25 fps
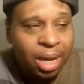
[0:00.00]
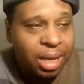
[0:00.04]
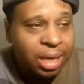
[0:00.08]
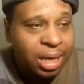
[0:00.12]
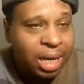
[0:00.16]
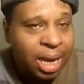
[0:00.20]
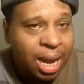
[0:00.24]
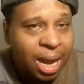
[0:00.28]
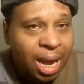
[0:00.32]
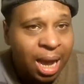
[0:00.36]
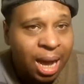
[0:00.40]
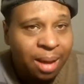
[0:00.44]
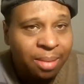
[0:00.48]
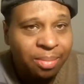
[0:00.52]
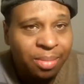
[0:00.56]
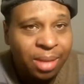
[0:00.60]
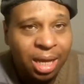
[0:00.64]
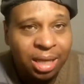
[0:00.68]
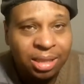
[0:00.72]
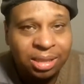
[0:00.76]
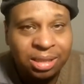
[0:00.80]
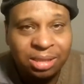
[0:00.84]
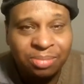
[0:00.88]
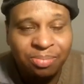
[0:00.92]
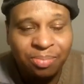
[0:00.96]
Now, I'm
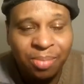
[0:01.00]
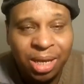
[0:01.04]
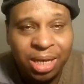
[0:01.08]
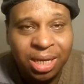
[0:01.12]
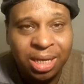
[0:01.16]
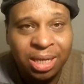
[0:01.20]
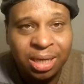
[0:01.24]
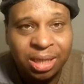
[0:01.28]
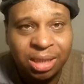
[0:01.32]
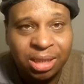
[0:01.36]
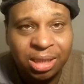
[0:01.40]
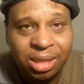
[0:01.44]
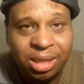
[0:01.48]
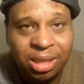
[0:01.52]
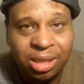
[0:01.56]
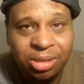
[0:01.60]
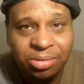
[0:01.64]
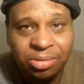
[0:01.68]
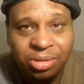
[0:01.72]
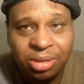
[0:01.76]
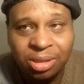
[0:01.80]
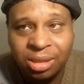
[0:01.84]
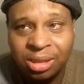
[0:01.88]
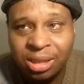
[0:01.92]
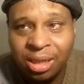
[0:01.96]
not making
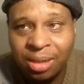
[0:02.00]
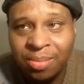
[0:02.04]
excuses.